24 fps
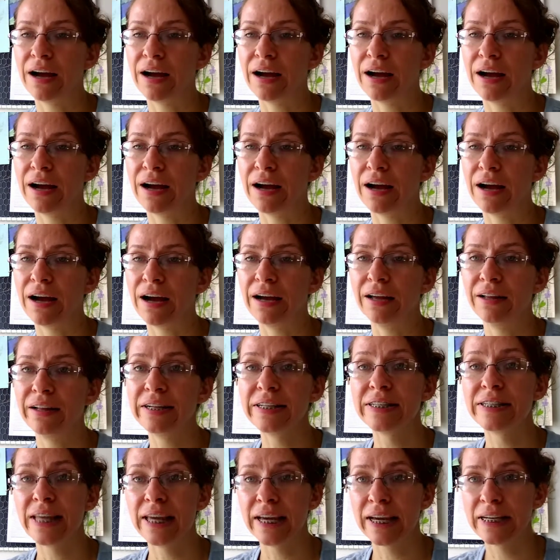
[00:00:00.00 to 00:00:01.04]
So
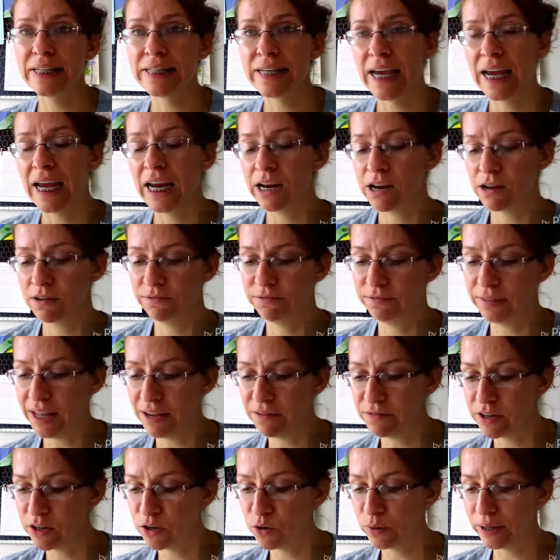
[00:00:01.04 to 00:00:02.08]
violets, they contain
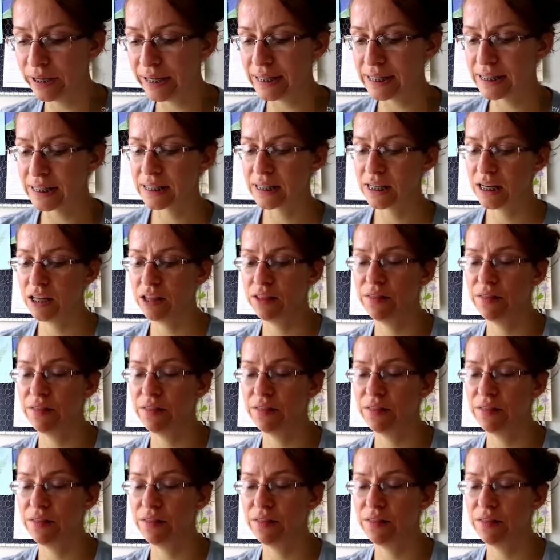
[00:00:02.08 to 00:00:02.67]
flavonoids